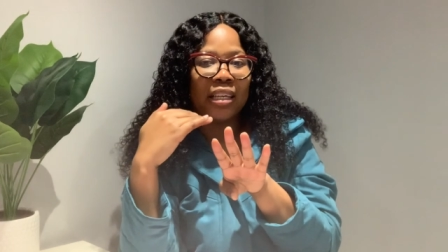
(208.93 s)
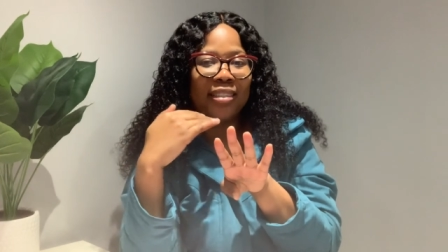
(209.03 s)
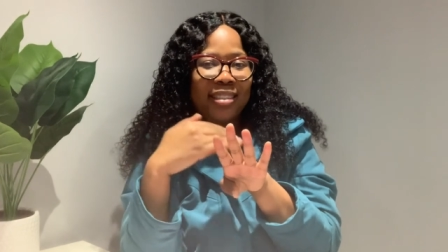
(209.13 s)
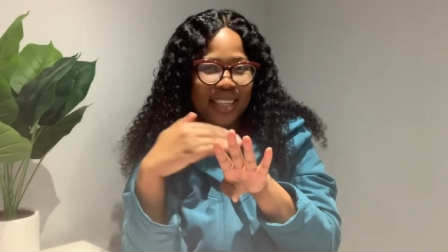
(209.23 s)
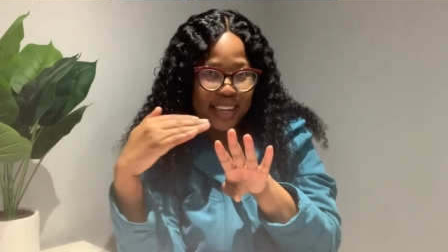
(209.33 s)

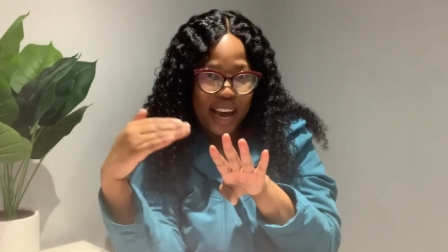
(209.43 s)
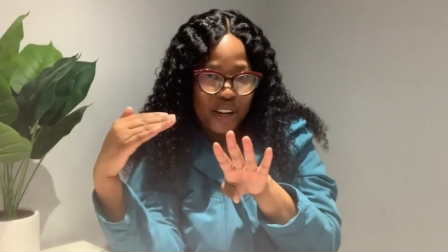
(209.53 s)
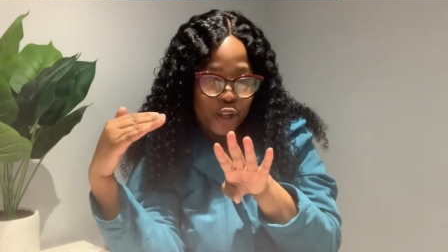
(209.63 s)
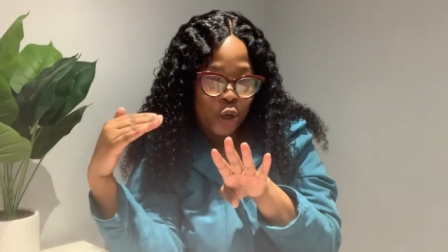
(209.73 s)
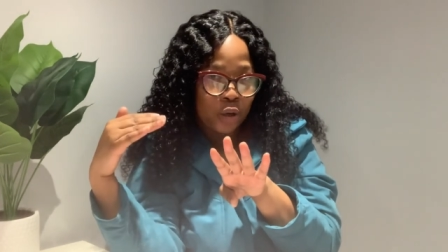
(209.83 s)

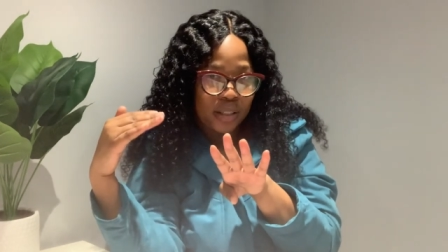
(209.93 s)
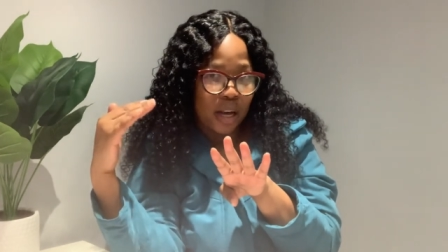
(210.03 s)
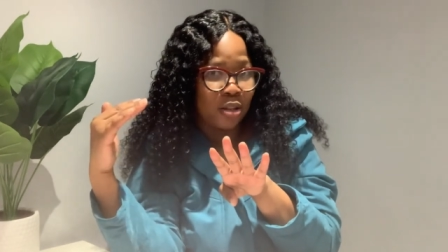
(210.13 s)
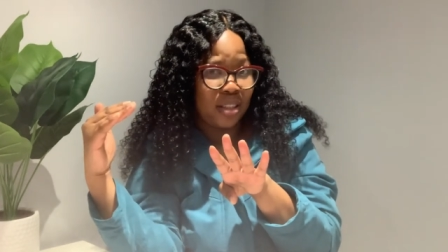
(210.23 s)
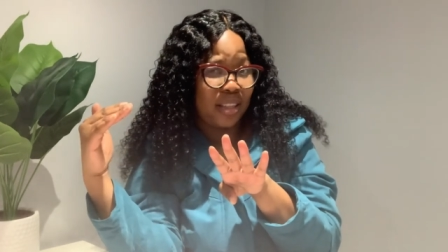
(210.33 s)
scenarios, I
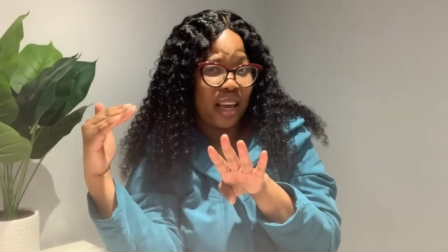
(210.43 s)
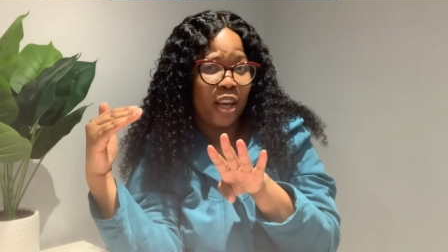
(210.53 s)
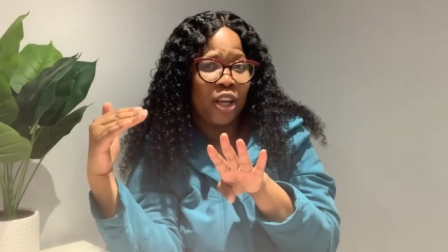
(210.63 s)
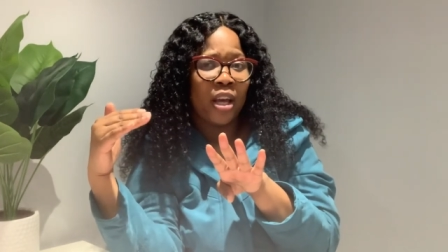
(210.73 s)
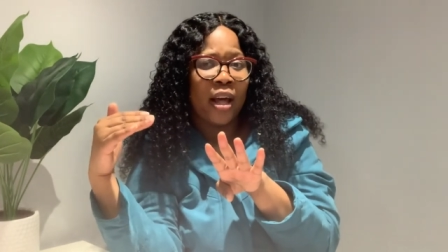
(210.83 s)
would
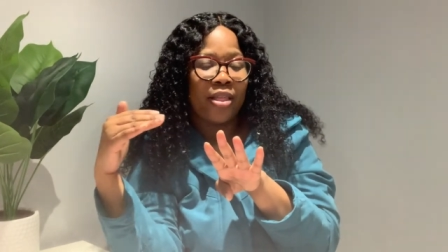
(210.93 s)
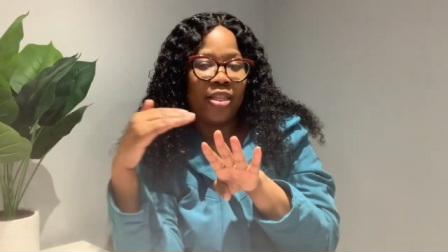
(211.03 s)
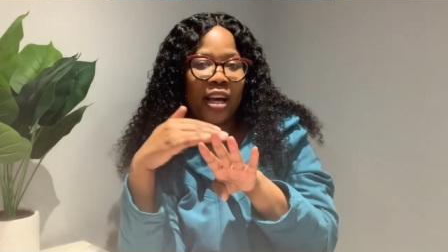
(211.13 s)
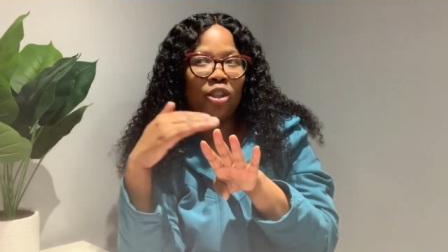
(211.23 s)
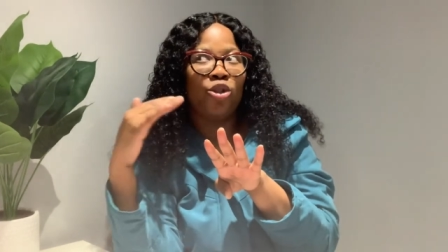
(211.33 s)
say,
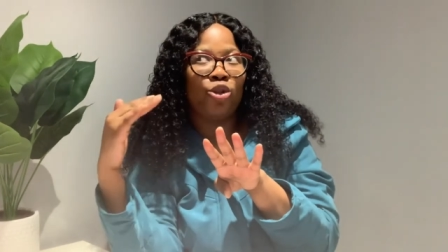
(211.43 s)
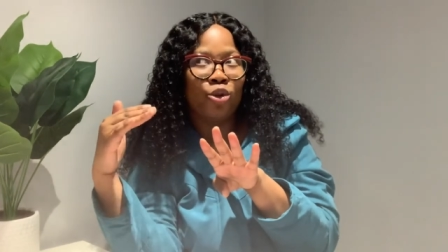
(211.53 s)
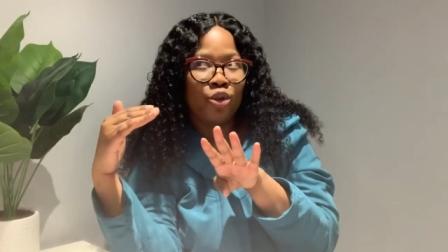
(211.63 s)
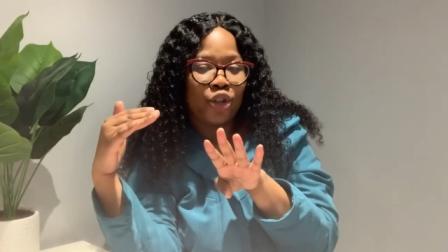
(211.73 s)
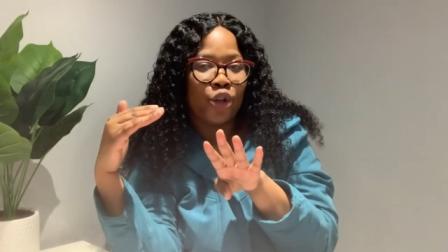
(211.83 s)
that
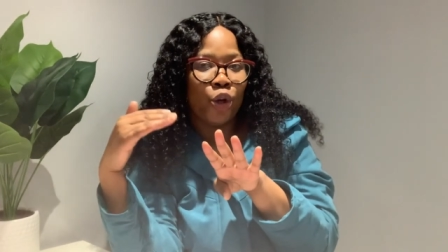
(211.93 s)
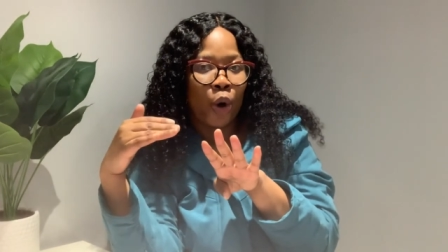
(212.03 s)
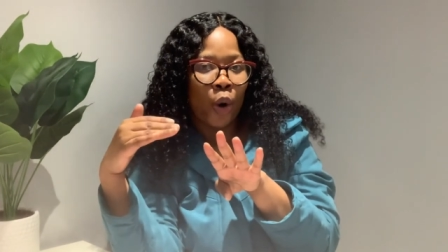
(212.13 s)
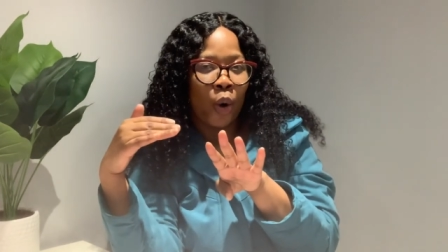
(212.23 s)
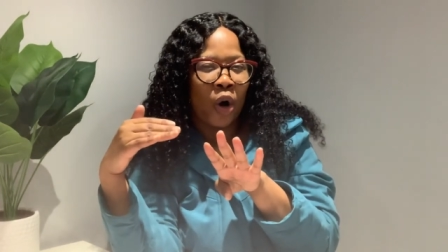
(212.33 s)
suit
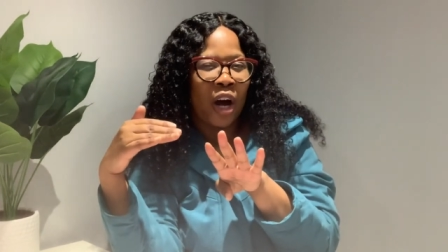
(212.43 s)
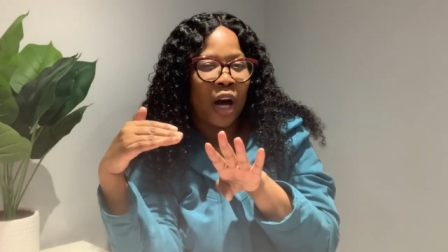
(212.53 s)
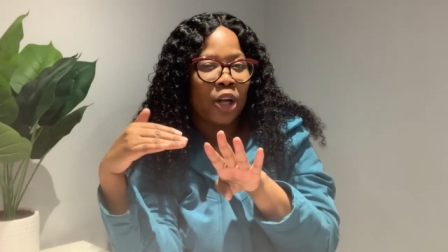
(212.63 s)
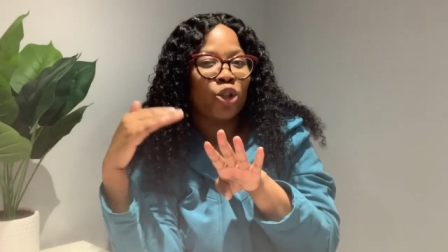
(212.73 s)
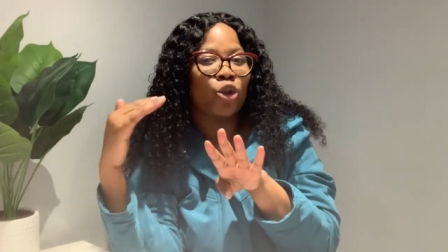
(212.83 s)
your
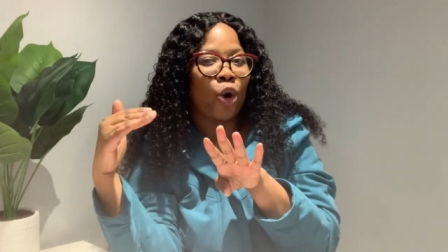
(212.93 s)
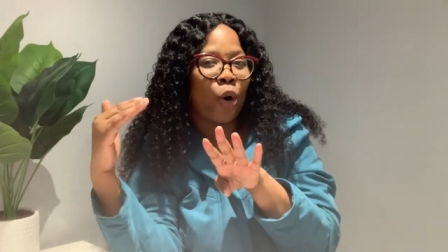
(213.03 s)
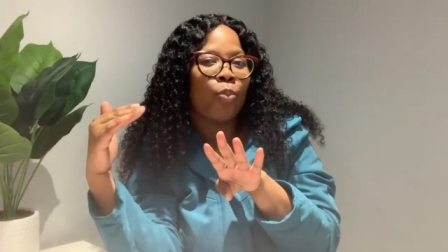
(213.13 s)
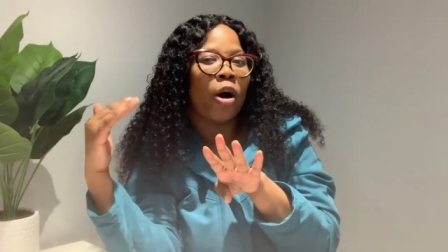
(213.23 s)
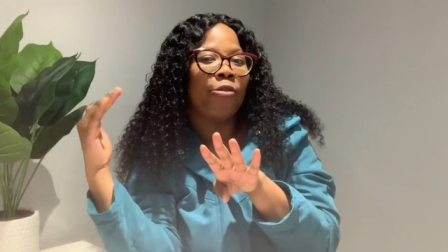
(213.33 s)

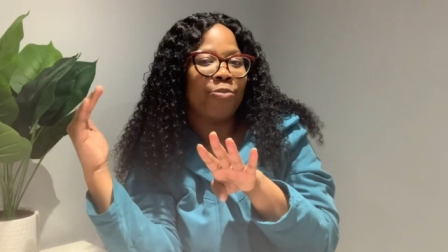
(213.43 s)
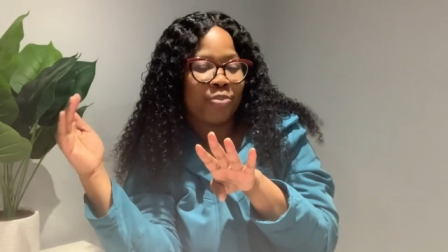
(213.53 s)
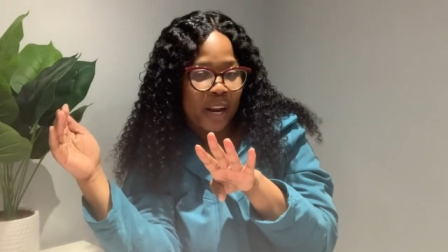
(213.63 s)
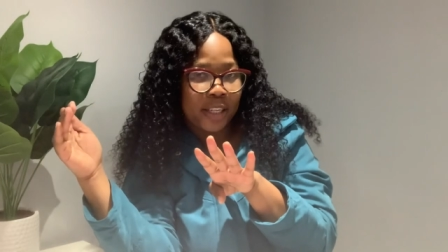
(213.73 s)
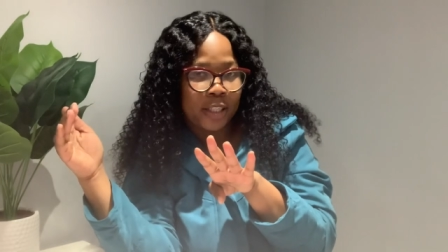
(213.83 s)
scope of
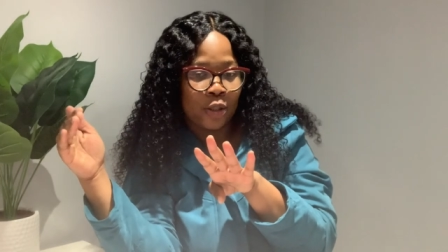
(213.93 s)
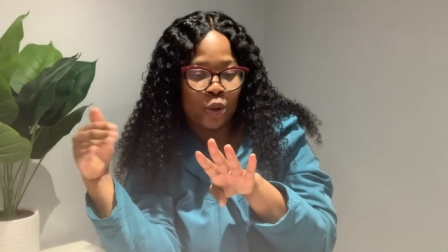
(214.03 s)
practice.